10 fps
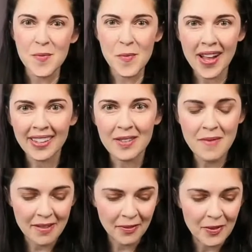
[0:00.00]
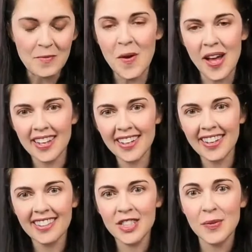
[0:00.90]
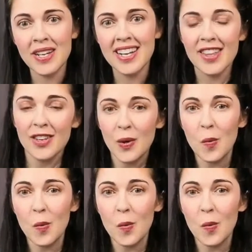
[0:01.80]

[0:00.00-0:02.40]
Welcome everyone to another